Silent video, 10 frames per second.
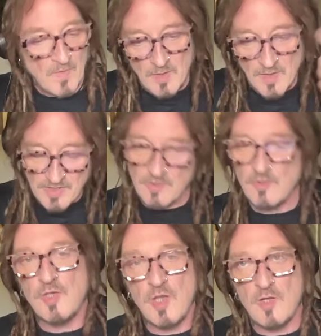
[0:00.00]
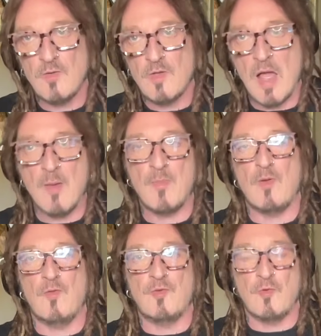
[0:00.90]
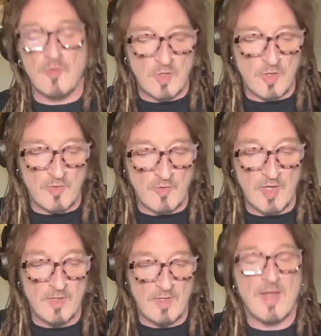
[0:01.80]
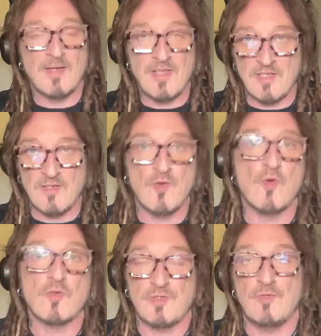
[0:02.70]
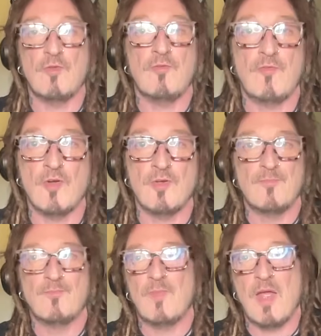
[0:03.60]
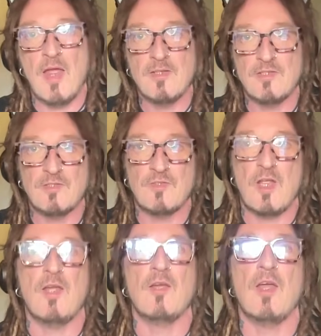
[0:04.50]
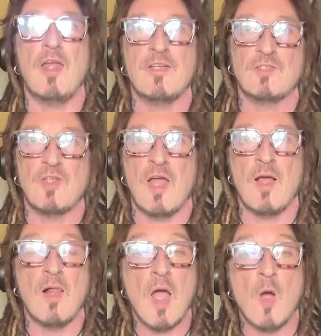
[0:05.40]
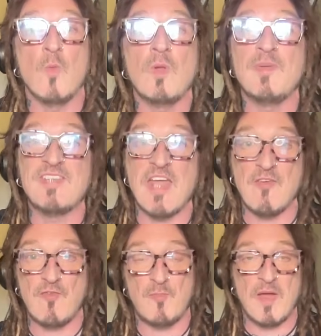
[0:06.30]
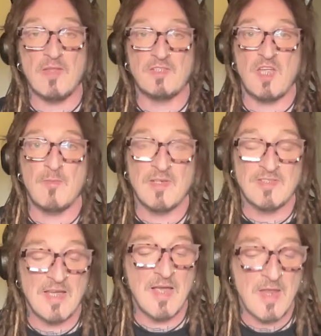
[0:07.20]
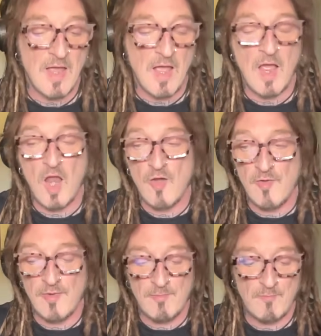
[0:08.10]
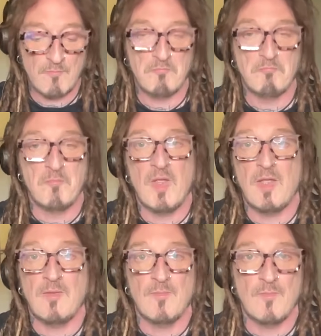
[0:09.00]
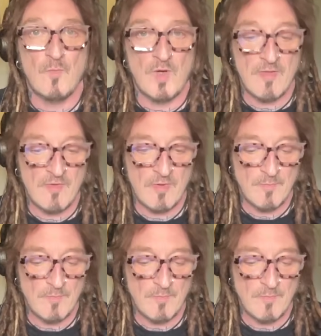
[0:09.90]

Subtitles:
listening to your amp through the other ear, and getting your vocals through the front. I will be deaf by the time I die, and hey, whatever,